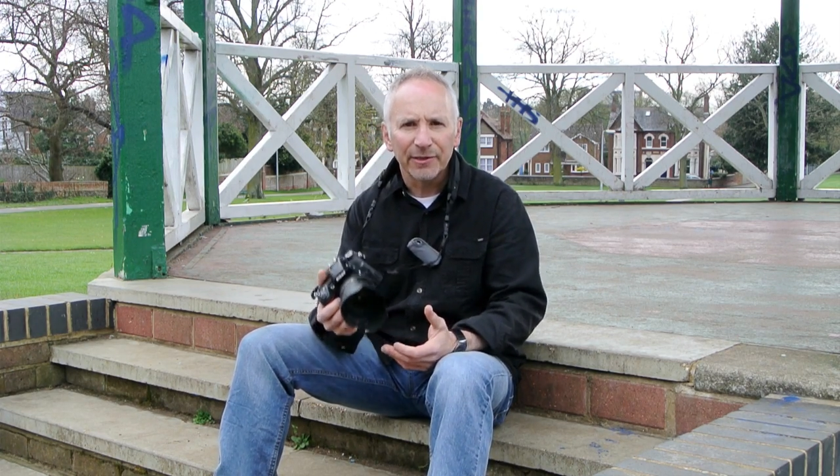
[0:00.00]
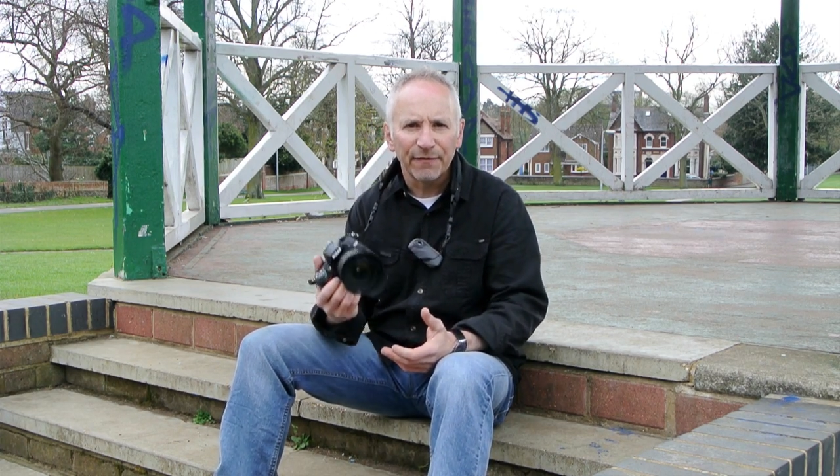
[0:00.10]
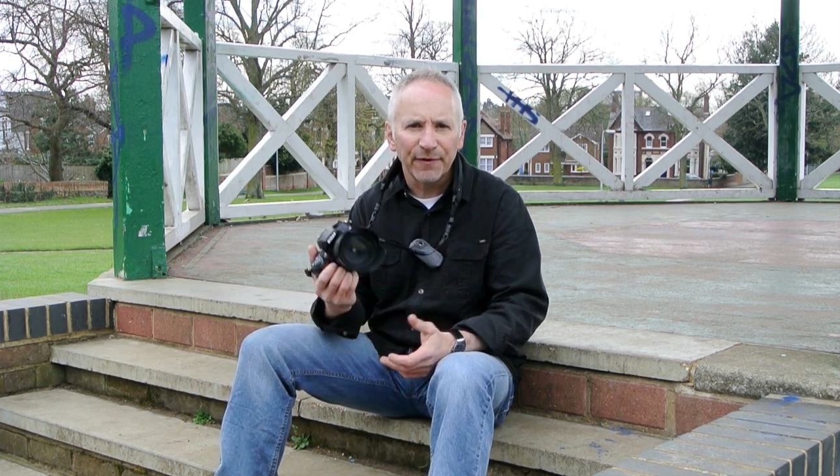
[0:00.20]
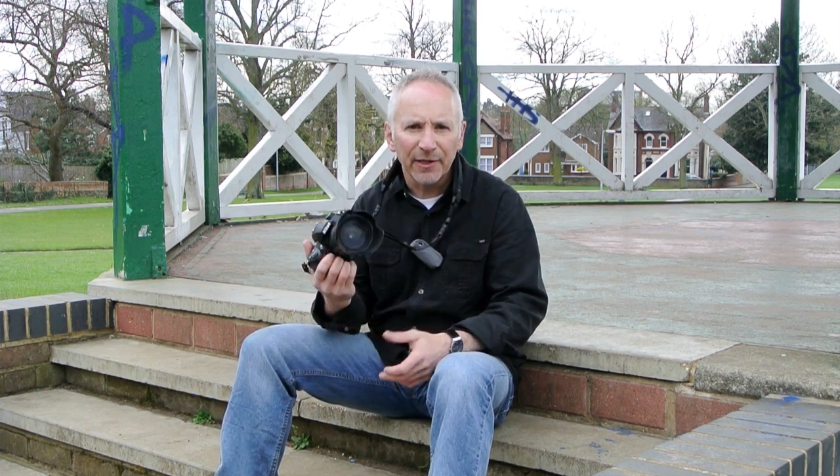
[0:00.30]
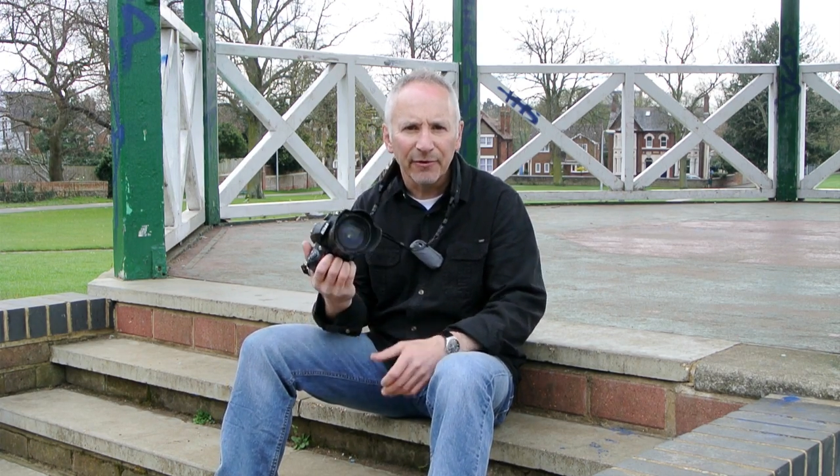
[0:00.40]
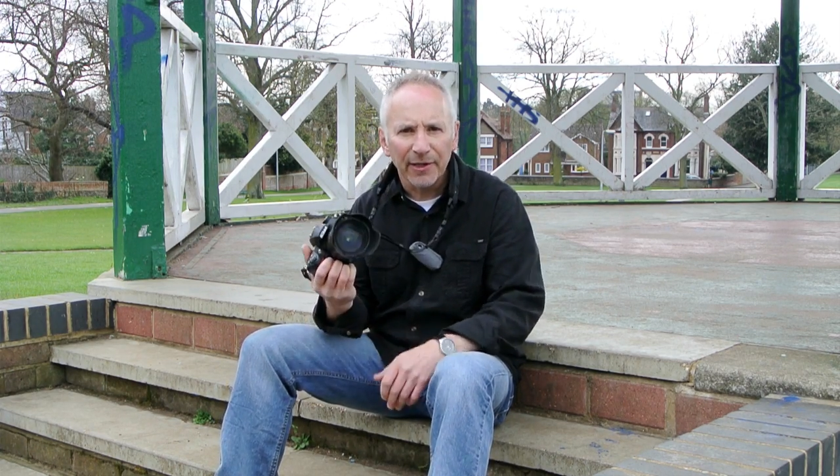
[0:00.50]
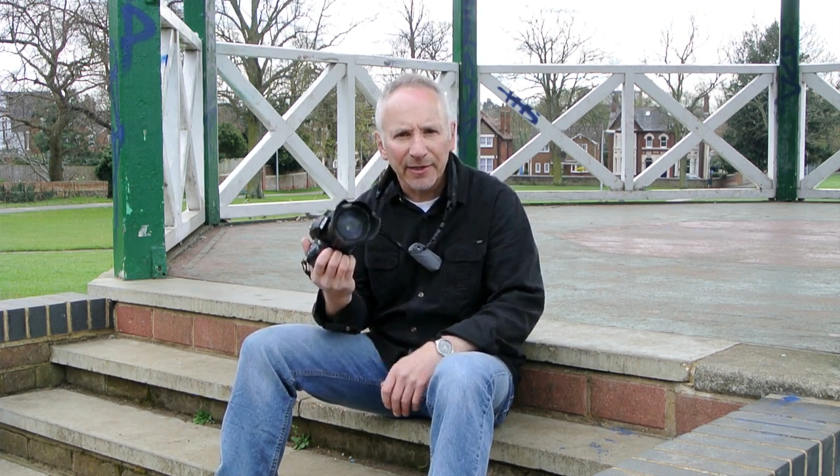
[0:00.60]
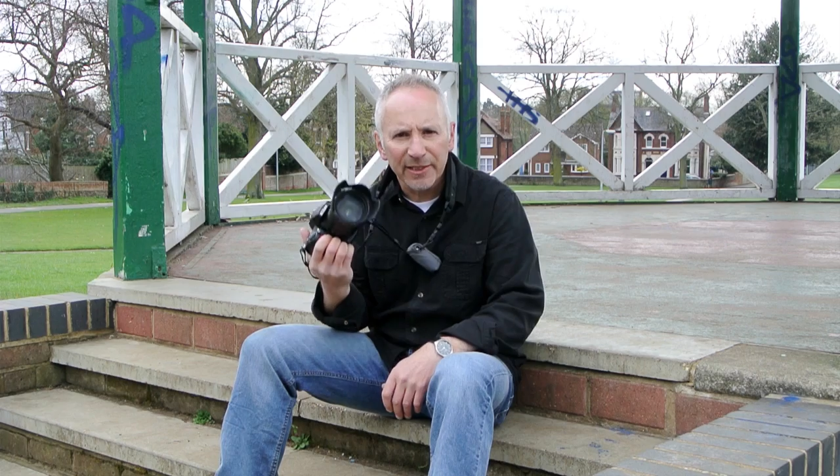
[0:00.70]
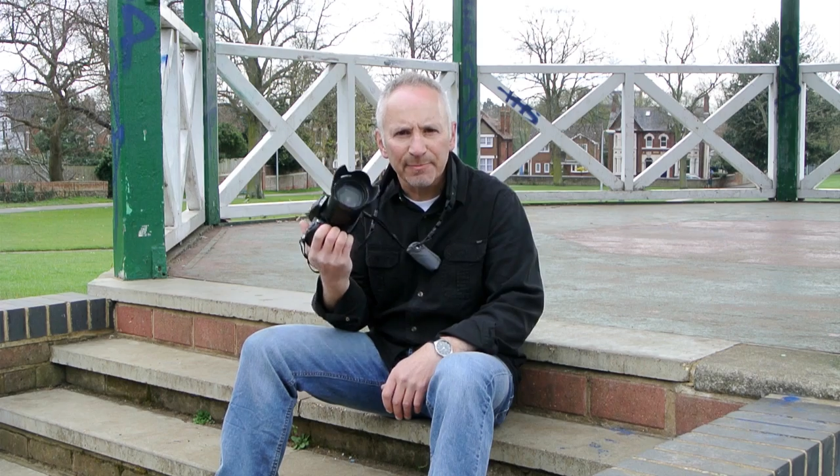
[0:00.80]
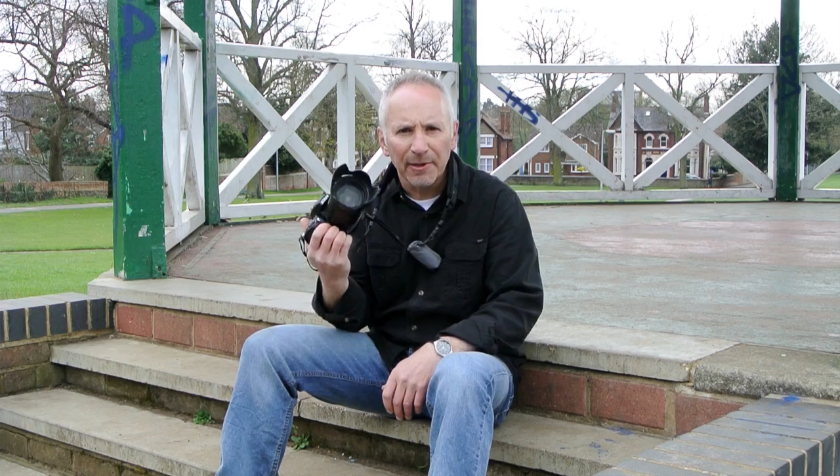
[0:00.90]
to figure out
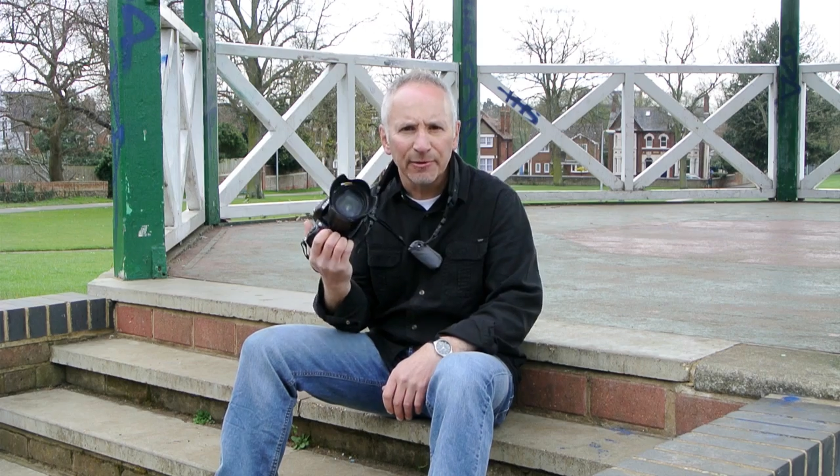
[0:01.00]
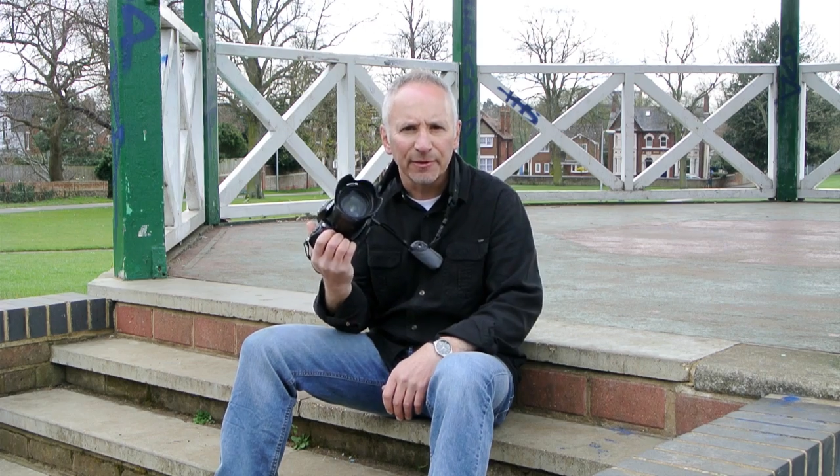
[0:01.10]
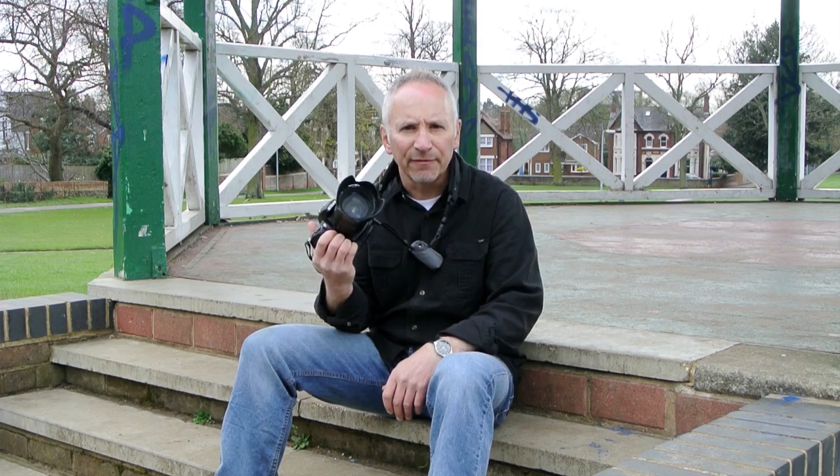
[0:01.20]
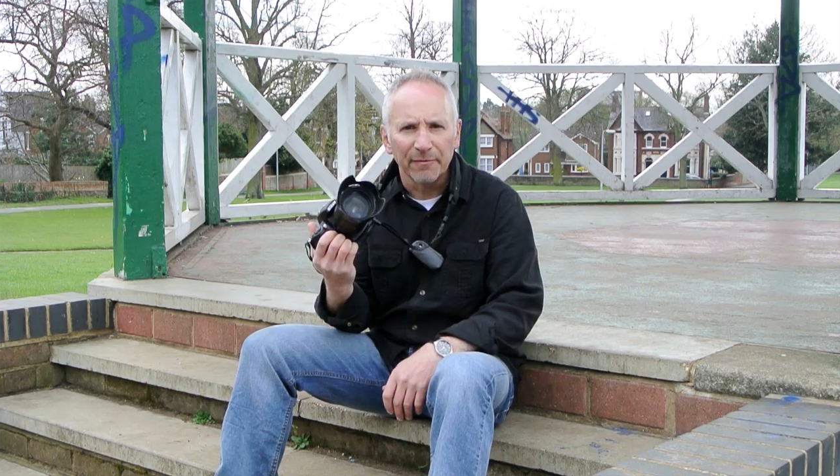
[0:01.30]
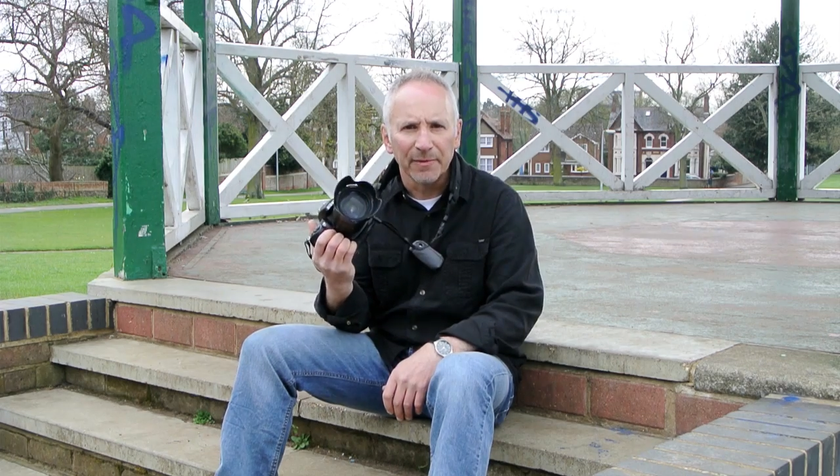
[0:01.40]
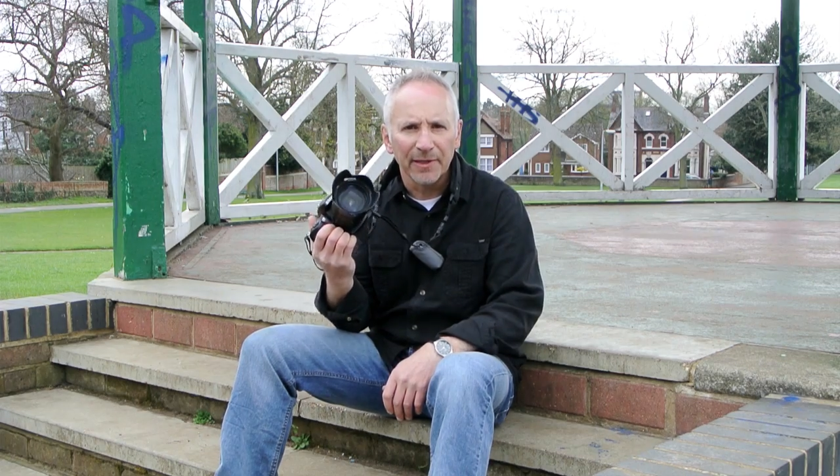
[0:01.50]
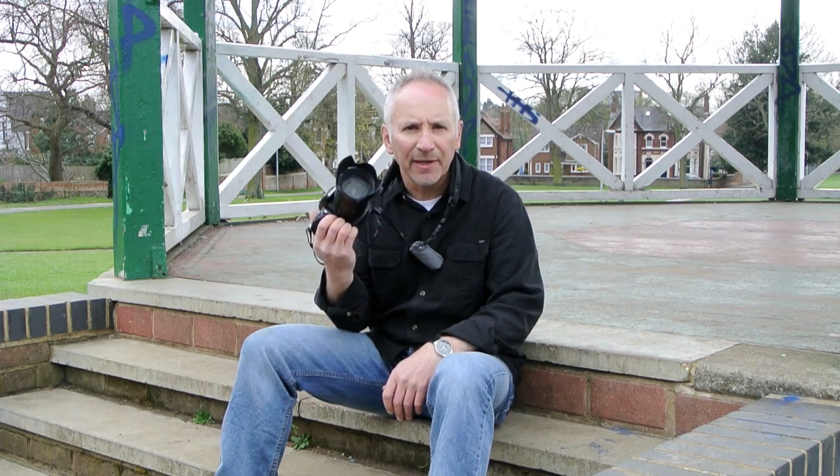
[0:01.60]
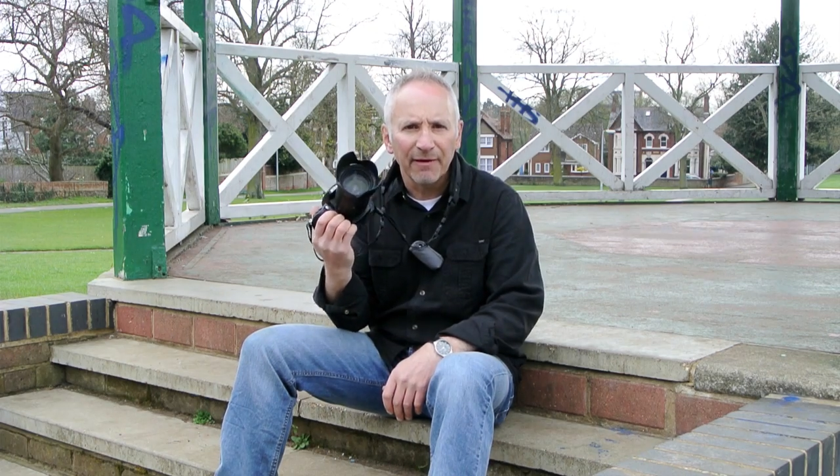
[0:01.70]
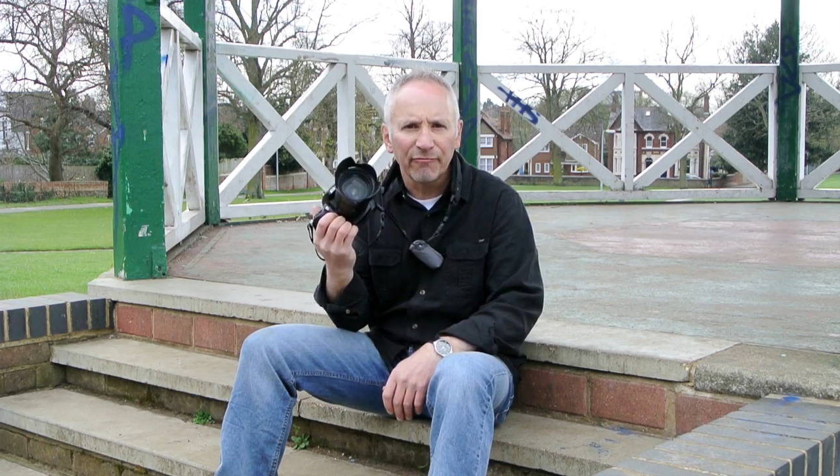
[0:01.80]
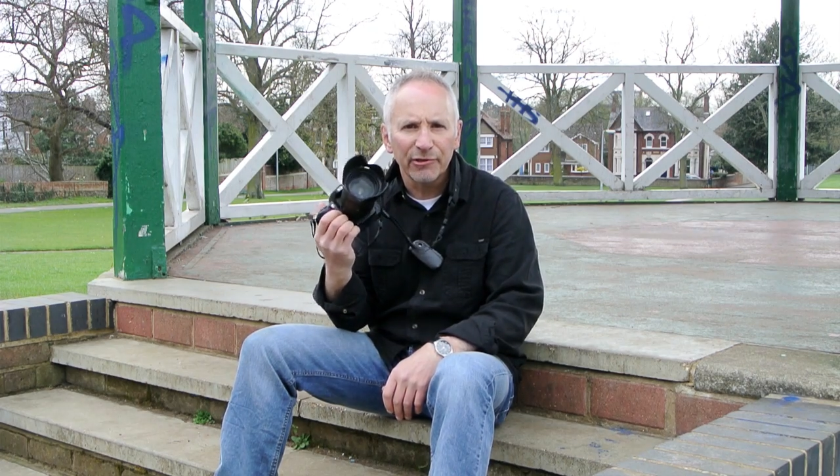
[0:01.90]
the exposure for
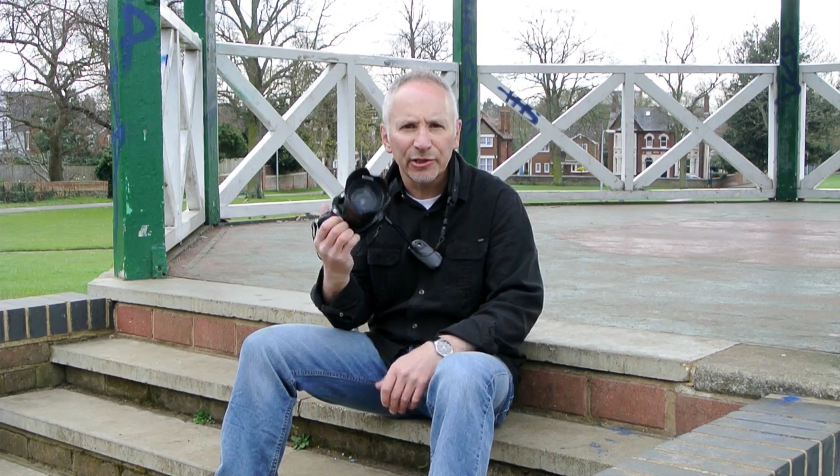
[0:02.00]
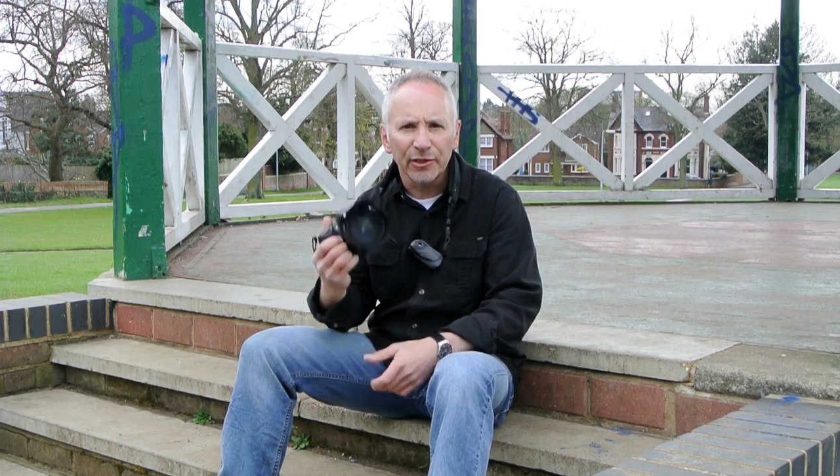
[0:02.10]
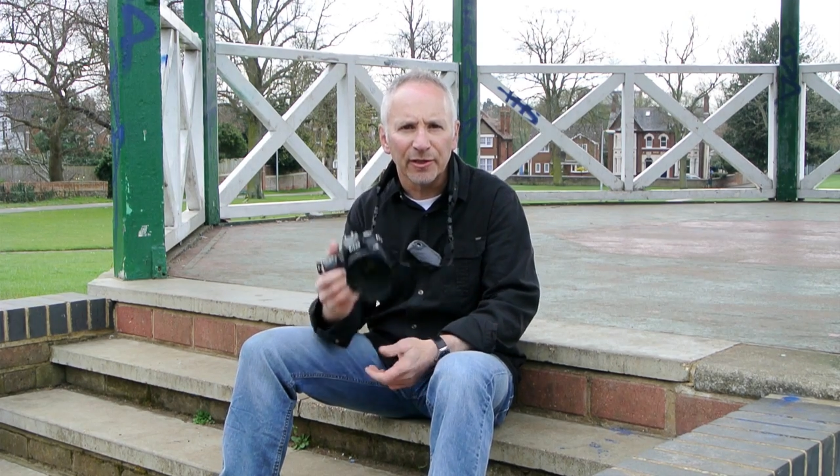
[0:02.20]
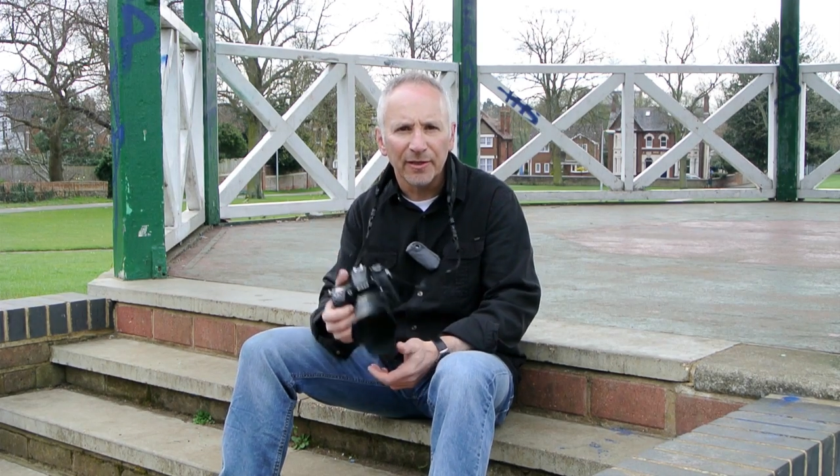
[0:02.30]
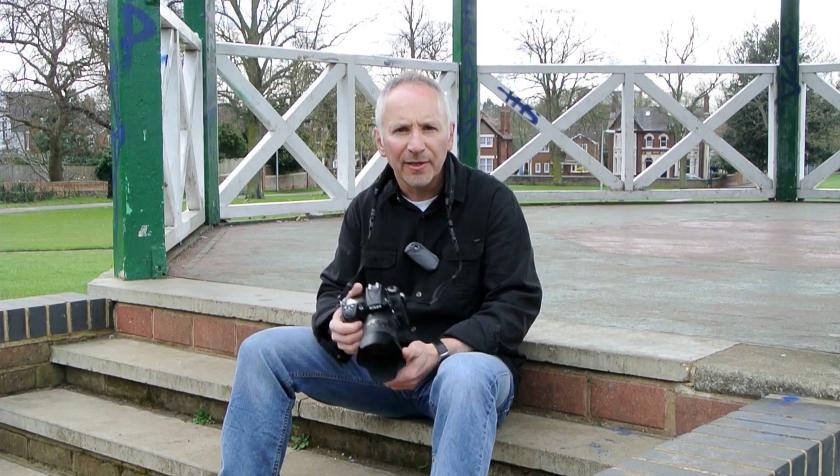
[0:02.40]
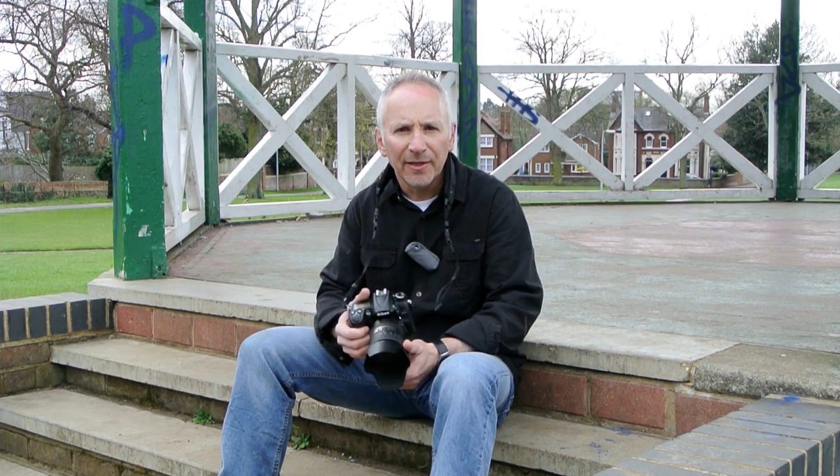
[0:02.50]
me every shot?